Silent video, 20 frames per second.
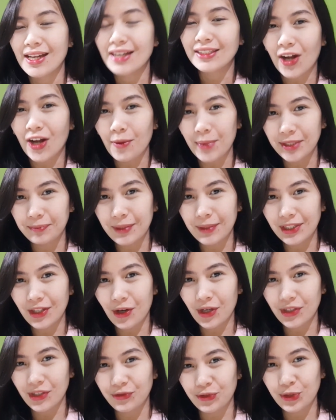Comment
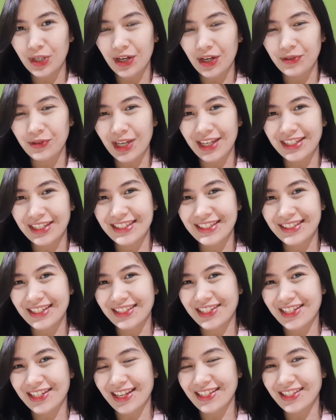below if you have any
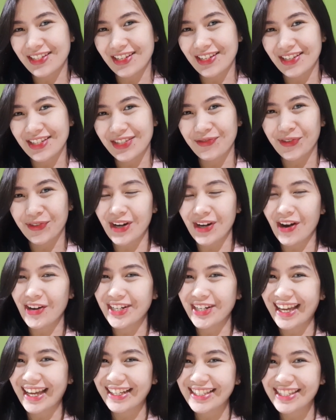suggestions for our
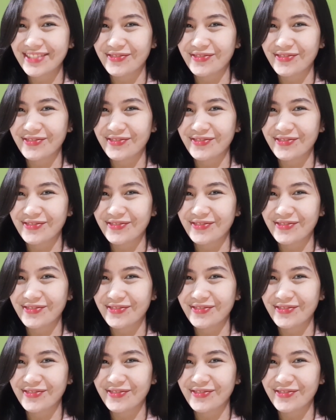next